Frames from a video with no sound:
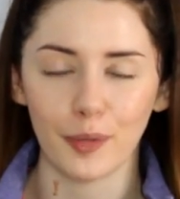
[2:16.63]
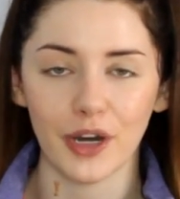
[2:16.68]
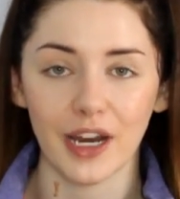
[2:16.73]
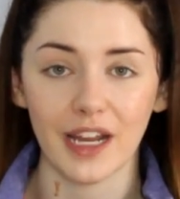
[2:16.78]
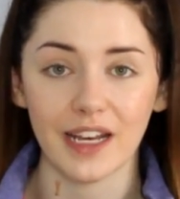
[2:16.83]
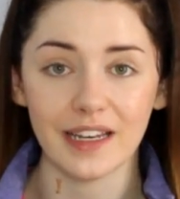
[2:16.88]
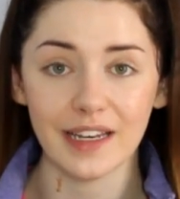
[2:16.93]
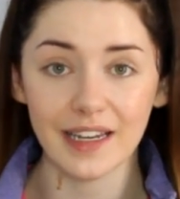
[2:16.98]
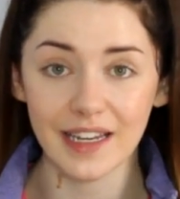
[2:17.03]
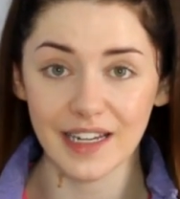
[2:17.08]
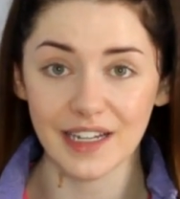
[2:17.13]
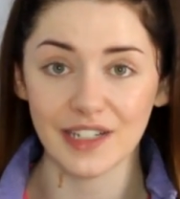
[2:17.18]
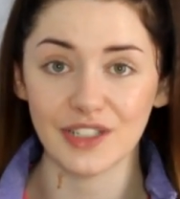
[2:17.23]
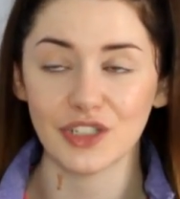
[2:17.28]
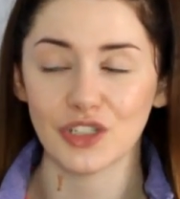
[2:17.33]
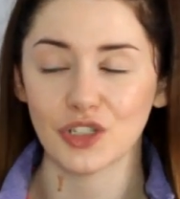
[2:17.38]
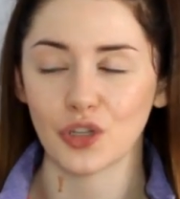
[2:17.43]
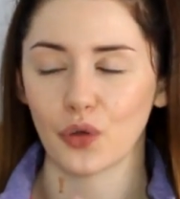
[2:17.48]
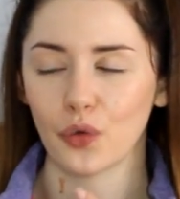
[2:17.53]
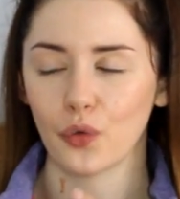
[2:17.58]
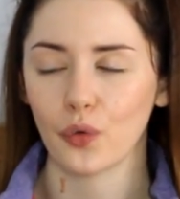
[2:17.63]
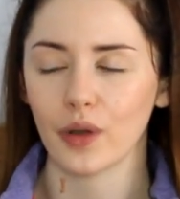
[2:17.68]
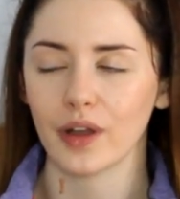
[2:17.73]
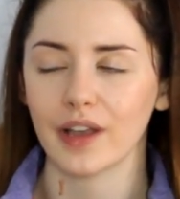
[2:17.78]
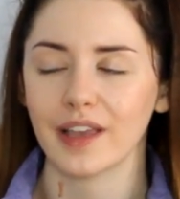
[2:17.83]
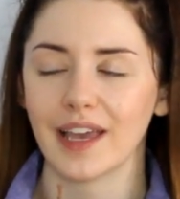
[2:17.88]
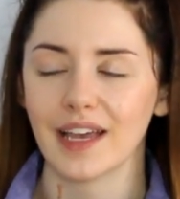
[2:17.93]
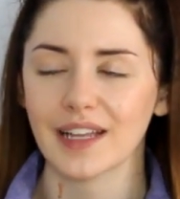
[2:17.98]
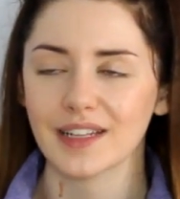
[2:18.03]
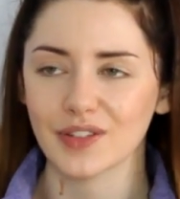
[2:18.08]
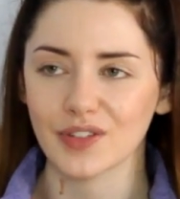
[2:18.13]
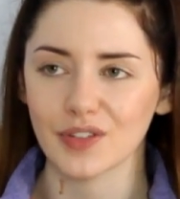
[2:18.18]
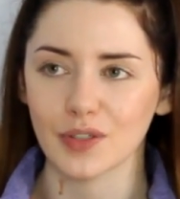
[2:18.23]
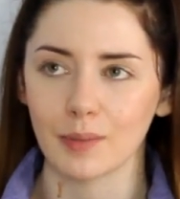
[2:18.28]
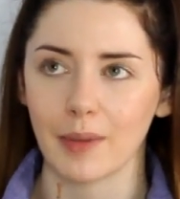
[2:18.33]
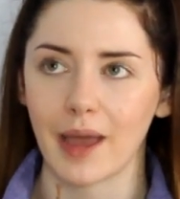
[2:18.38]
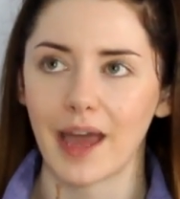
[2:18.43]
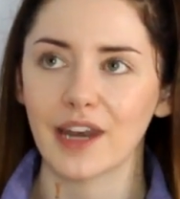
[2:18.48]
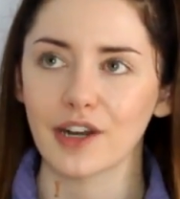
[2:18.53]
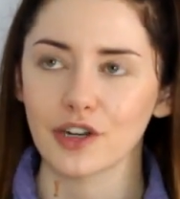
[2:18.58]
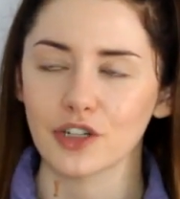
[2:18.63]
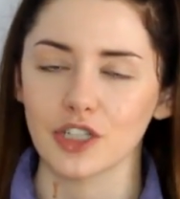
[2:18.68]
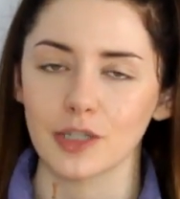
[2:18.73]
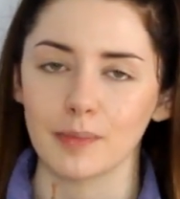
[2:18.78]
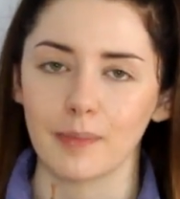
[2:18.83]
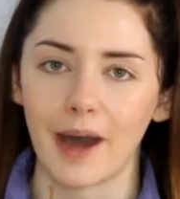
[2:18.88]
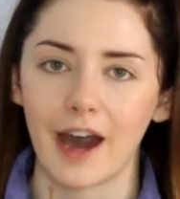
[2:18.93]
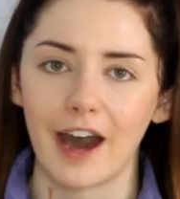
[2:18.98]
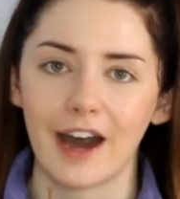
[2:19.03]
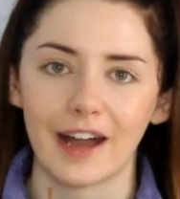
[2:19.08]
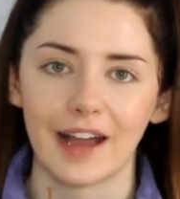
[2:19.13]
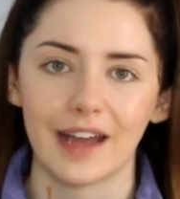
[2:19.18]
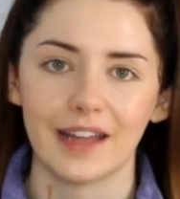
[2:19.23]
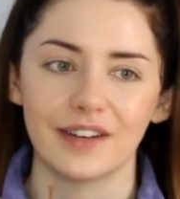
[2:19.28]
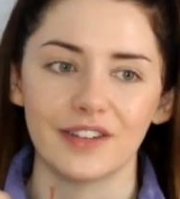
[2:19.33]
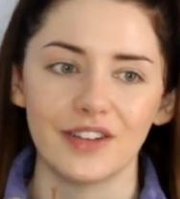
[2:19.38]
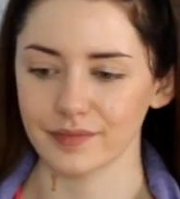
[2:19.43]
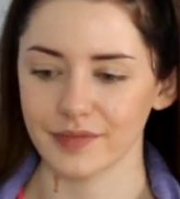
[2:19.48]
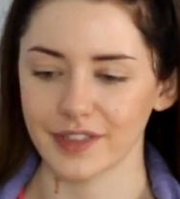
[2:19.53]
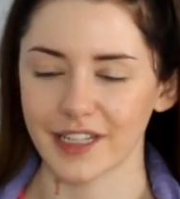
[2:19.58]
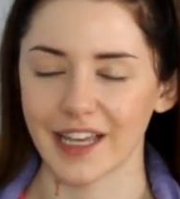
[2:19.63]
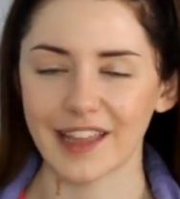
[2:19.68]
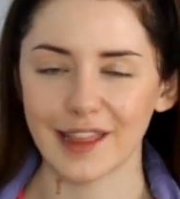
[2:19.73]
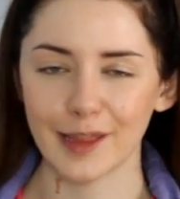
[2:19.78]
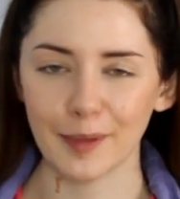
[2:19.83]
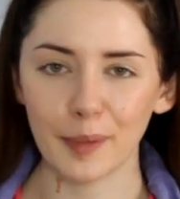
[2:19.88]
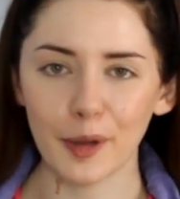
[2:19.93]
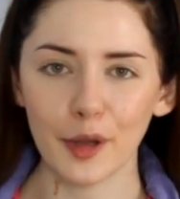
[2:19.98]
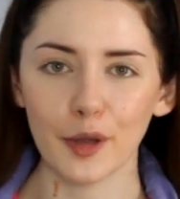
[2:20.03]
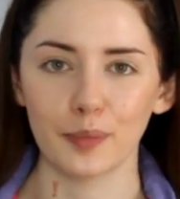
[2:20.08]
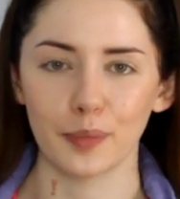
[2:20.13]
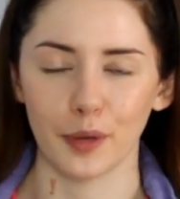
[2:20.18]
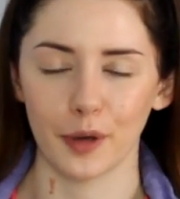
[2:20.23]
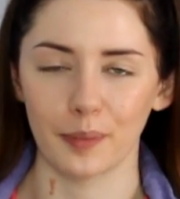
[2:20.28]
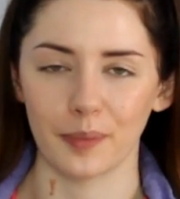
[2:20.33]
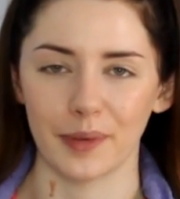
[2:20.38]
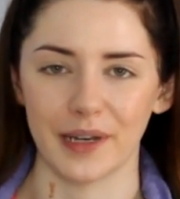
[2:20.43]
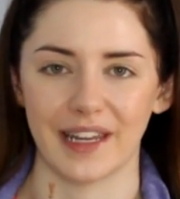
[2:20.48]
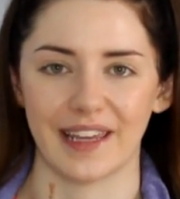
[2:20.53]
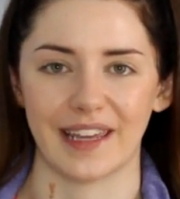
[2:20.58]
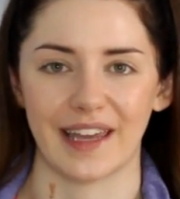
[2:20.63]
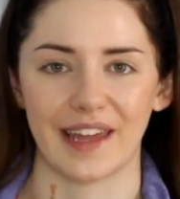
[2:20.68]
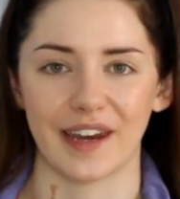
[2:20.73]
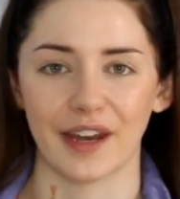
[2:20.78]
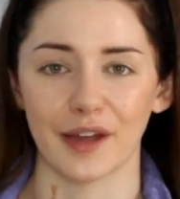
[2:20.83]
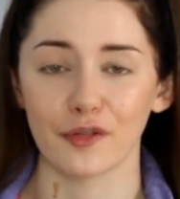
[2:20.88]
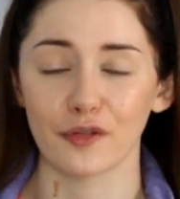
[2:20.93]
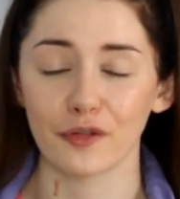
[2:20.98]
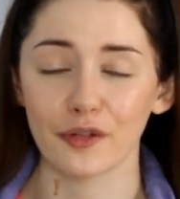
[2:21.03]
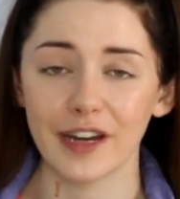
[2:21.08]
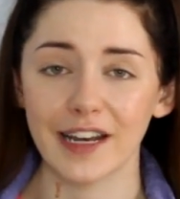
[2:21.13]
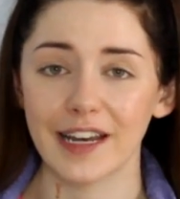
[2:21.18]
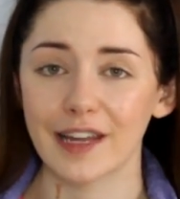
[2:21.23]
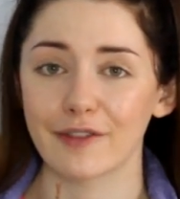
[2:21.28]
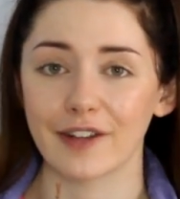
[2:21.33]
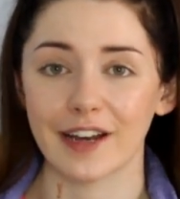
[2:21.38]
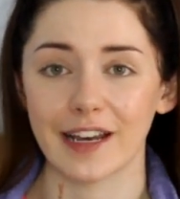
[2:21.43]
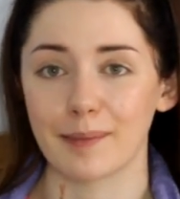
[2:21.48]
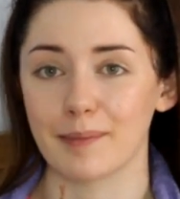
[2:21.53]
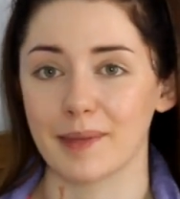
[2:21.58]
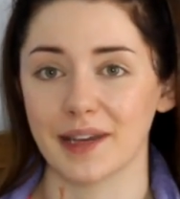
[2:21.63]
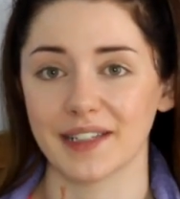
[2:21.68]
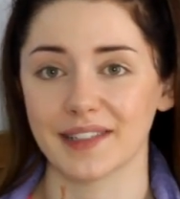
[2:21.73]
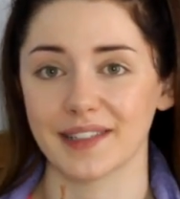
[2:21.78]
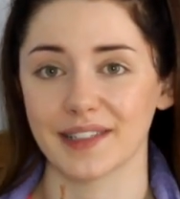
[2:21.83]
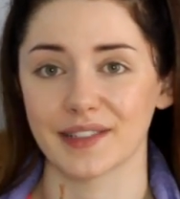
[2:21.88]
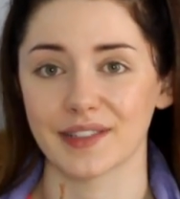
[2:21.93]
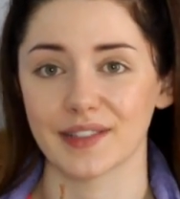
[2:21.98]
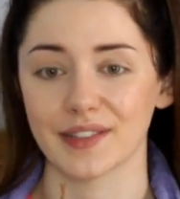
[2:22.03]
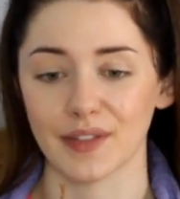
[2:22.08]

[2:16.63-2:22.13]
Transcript: but I need to get some energy back and get the blood pumping again. I really, really miss it.